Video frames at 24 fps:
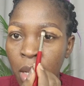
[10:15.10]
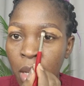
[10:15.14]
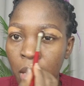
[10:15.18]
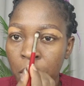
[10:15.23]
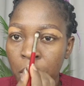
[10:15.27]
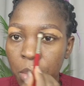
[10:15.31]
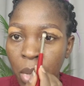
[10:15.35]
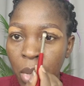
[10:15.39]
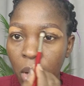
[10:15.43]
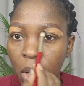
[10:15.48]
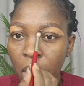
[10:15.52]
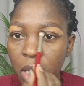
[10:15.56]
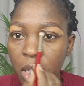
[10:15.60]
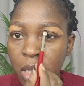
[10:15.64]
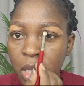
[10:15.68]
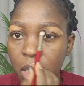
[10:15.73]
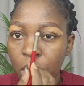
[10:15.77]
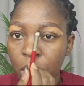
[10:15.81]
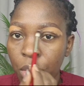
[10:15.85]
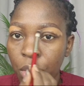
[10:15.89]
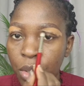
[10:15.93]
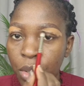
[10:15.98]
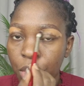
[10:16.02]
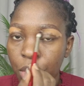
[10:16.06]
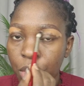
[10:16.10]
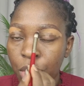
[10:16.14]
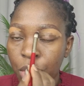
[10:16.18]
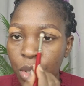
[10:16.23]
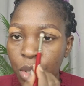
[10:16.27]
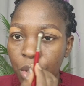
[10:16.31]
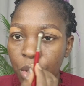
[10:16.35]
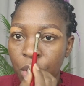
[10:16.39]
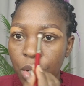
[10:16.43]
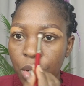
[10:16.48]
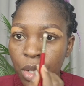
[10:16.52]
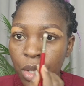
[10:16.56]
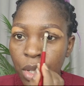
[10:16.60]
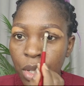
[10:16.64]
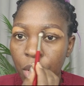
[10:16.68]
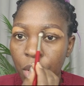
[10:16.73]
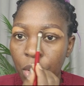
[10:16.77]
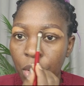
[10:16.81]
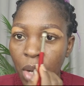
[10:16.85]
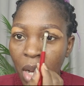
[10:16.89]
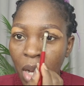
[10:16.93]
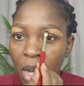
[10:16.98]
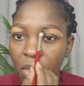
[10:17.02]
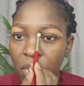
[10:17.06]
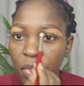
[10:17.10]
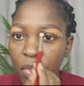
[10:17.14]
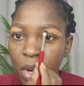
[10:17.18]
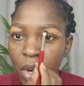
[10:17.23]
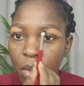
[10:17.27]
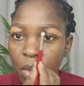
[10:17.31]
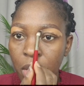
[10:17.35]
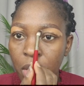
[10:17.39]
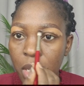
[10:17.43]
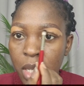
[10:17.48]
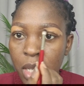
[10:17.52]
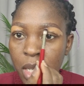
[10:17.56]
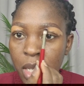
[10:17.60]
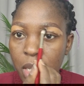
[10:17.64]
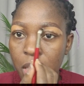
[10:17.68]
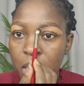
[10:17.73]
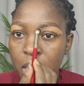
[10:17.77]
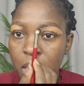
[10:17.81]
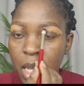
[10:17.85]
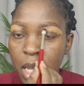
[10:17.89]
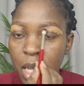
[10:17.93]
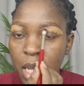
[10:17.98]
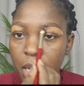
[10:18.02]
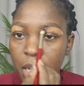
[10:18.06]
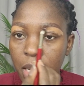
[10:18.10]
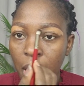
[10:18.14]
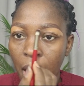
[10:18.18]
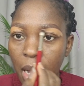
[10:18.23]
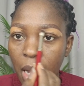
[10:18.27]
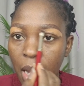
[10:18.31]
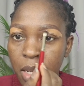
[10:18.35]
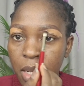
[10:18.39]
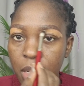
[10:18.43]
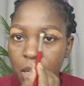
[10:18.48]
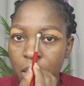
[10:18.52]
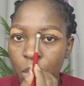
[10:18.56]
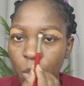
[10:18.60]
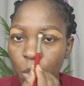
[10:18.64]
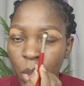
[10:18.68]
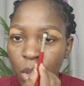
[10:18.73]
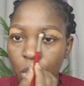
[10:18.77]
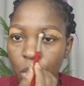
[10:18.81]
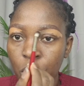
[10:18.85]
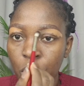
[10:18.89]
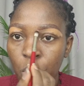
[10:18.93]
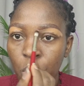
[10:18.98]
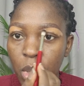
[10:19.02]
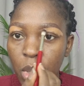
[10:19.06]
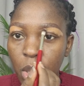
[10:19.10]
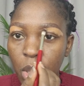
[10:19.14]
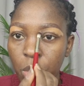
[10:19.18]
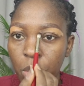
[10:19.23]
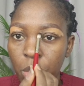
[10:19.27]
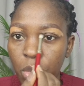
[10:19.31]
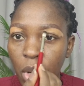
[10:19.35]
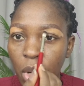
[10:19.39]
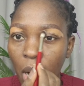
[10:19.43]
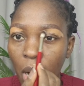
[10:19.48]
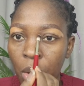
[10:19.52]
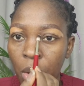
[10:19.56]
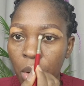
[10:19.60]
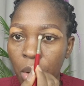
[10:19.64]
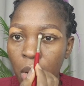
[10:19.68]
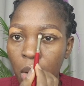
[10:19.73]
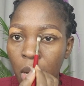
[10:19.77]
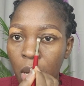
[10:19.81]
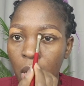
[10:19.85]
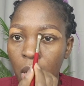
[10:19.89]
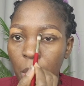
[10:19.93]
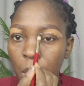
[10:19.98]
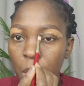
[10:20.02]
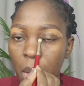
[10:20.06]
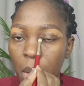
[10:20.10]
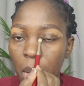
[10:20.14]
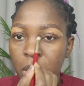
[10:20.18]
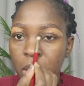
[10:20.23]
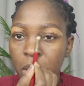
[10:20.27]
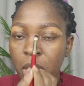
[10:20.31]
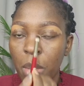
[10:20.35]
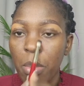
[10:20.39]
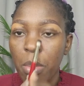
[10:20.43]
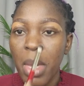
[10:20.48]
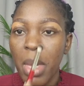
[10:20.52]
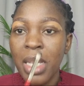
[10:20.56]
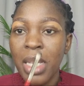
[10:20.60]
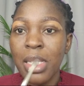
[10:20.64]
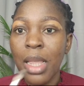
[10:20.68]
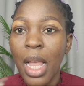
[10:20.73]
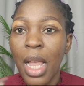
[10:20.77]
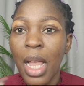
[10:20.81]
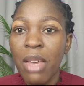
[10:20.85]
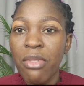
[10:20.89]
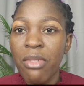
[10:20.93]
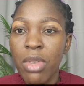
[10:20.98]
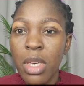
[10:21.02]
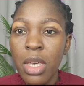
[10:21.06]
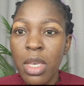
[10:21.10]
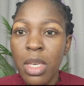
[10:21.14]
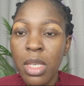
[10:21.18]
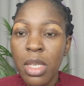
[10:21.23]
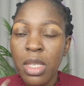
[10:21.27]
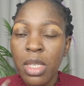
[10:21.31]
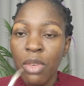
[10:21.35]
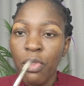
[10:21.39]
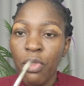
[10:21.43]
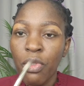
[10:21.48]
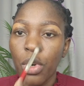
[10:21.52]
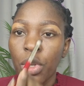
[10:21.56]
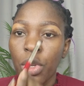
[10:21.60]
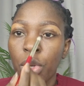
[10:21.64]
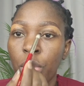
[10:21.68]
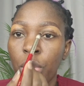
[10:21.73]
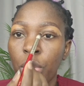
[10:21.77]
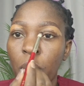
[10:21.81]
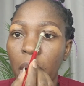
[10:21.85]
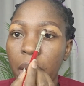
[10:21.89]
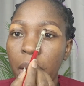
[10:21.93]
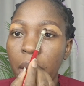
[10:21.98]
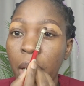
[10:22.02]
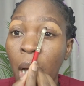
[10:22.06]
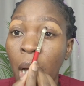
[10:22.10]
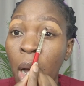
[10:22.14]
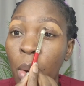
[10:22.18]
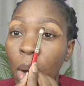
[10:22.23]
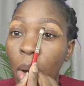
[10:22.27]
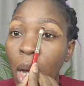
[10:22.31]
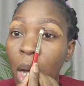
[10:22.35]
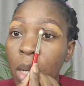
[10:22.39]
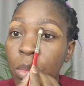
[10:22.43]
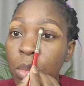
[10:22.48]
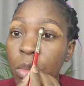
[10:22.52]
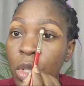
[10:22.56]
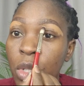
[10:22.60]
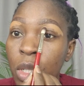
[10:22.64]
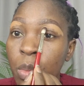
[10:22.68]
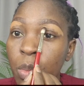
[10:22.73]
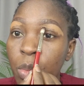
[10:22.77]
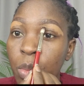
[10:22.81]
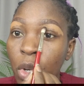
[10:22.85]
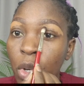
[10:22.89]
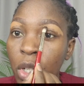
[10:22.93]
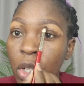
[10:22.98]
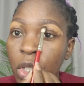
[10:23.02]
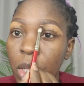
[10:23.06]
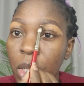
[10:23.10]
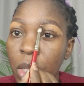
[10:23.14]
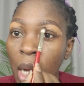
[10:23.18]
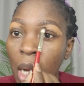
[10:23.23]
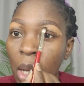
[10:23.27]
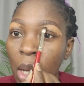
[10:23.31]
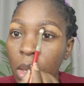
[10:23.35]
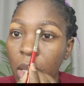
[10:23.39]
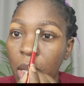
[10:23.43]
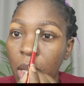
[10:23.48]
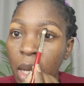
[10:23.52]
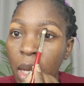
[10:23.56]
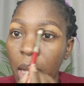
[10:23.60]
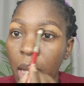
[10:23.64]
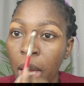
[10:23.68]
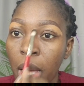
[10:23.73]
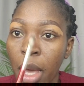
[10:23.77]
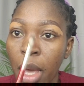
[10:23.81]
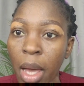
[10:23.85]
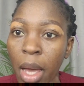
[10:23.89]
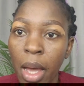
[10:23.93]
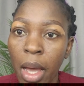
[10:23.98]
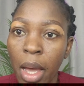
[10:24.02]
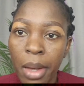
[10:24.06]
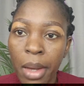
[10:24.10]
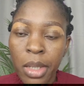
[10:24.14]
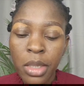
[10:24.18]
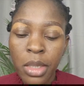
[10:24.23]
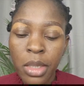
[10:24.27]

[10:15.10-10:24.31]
But it's good to, you know, have a very steady hand when you're doing the brow because it makes life easy for you. And now I'm just brushing out the hair,